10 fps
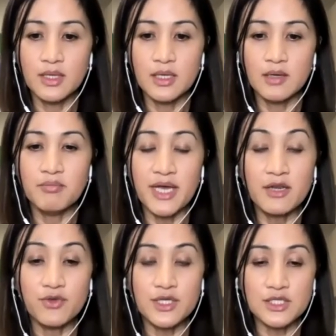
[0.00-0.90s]

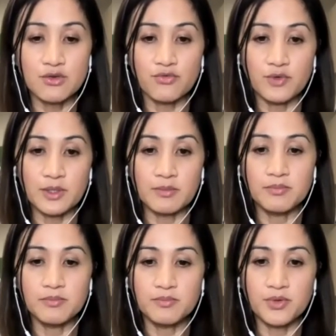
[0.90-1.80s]
benefits of
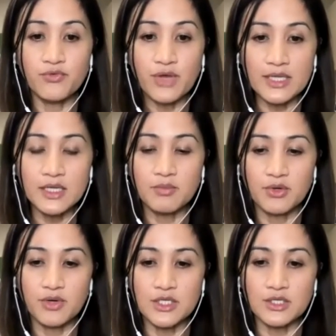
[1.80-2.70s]
preventing
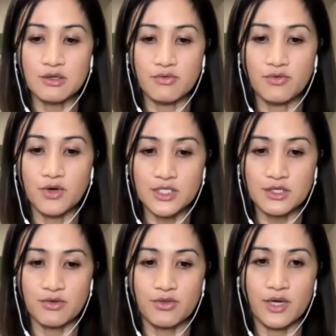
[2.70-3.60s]
progression of
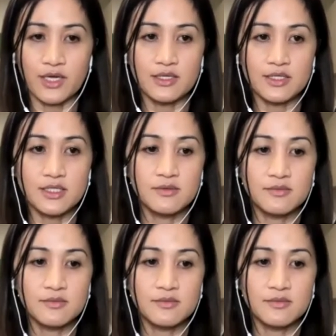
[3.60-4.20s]
osteoarthritis.